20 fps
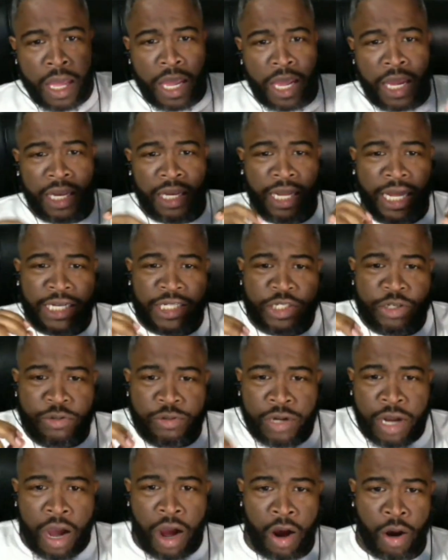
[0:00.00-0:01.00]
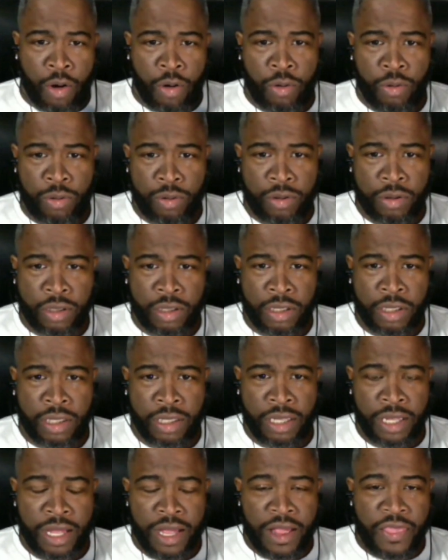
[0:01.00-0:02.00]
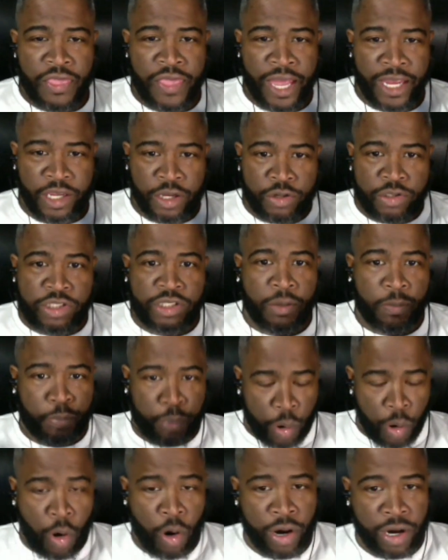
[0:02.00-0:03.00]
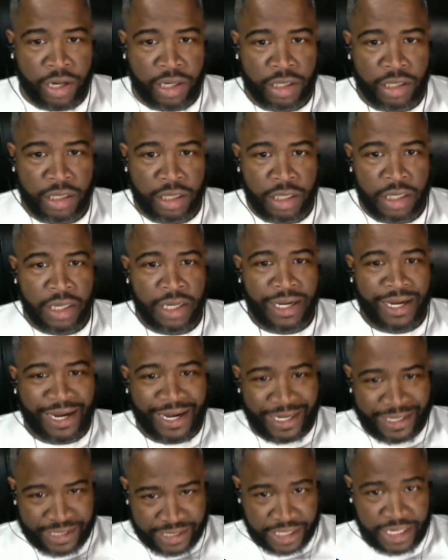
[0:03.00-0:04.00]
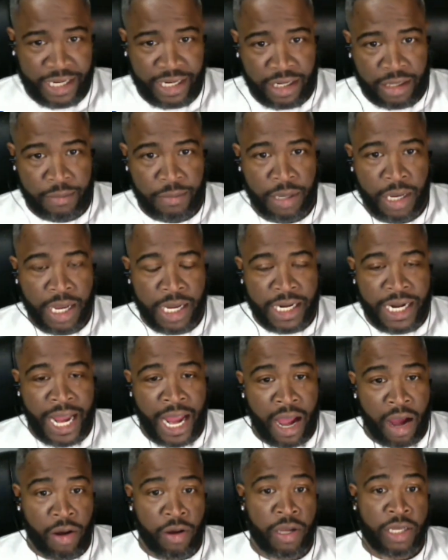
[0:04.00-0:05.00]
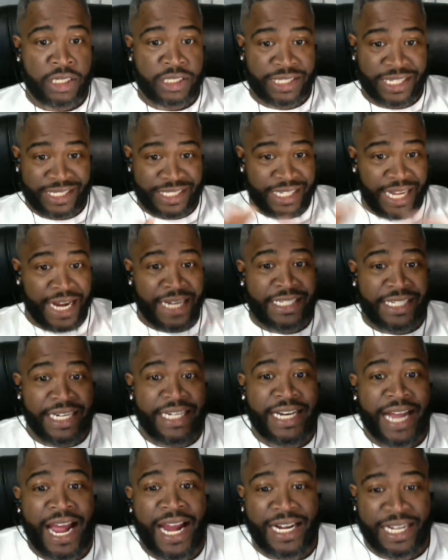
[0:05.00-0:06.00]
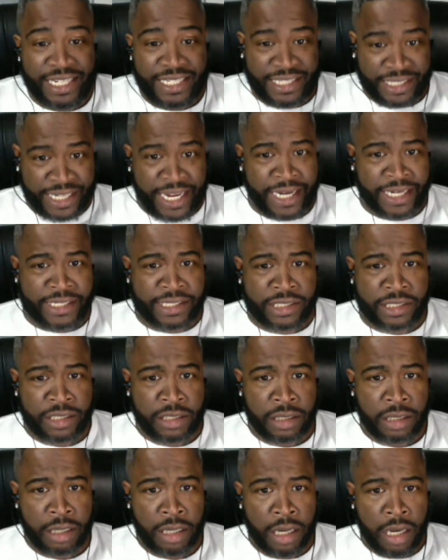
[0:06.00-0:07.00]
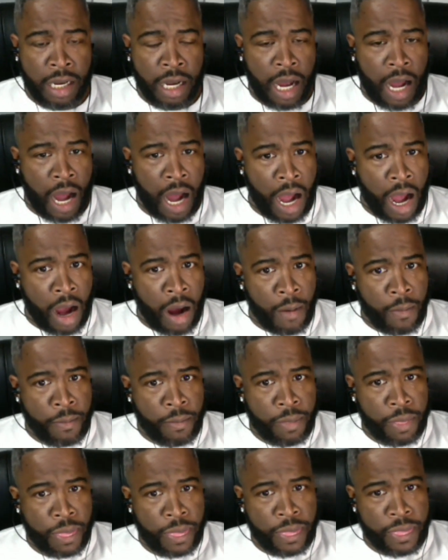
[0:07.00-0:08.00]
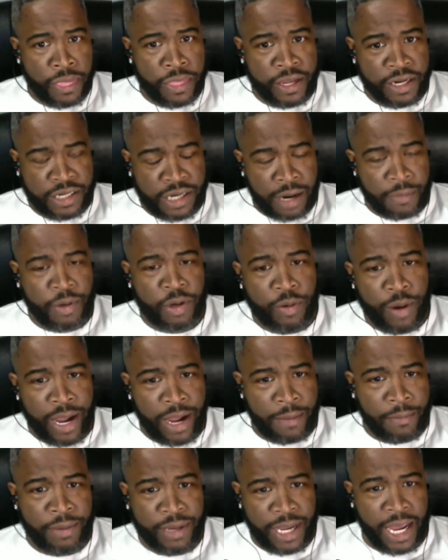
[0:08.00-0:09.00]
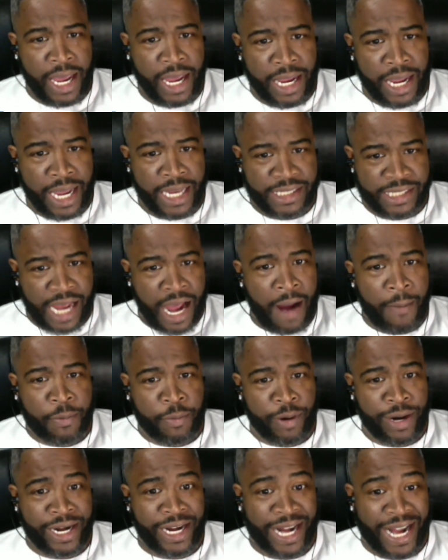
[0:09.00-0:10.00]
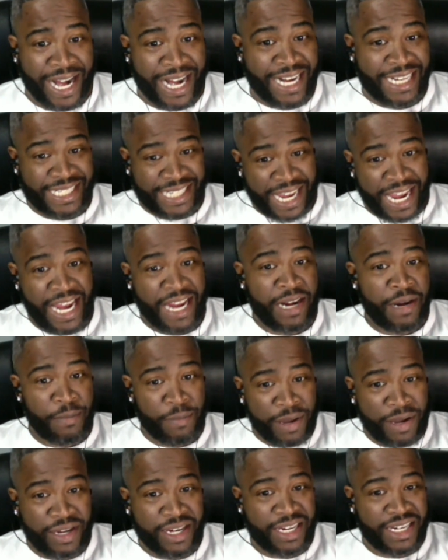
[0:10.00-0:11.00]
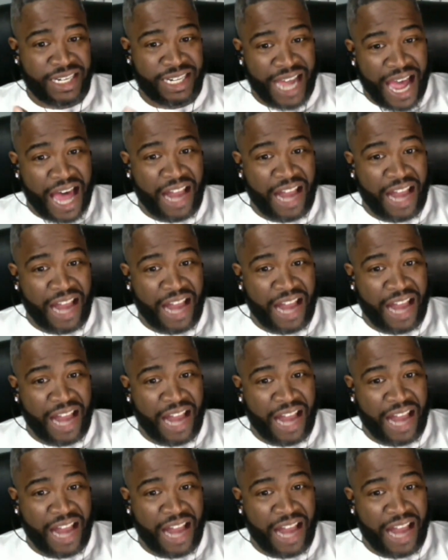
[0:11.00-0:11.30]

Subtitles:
It lets you know that you support a team. Now, since 1996, the WNBA has operated at a $10 million